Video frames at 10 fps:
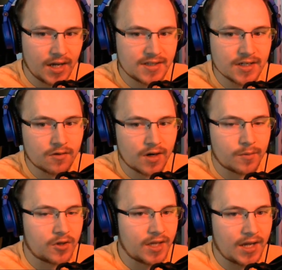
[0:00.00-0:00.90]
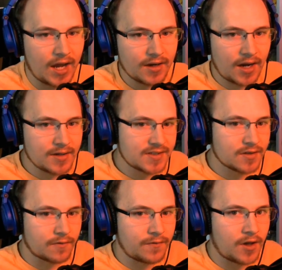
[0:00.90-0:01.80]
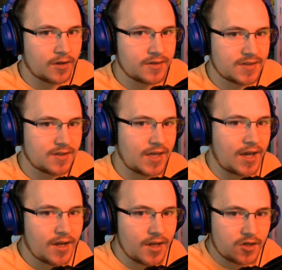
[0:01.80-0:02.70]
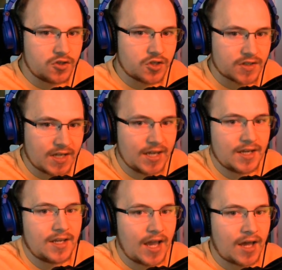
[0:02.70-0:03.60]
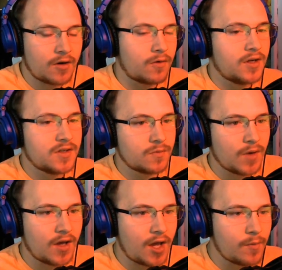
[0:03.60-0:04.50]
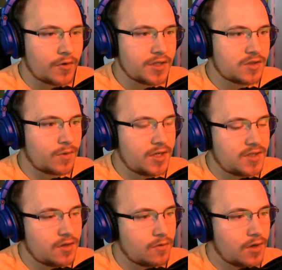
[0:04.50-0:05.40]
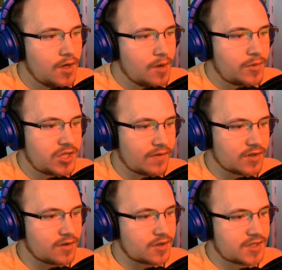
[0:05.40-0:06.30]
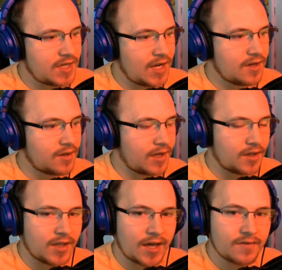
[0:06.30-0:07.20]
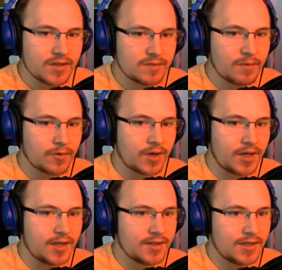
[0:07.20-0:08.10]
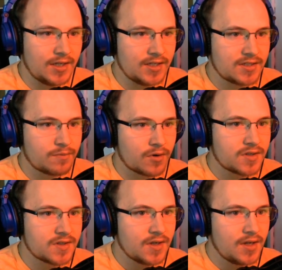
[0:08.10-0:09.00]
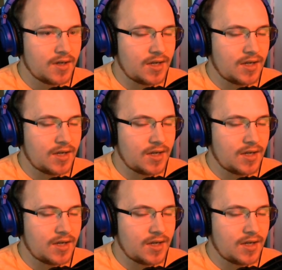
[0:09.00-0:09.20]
It's incredible. Like, I still fall into that just kid category as well. I'm only 22. But you have to understand, like, a lot of these people getting into esports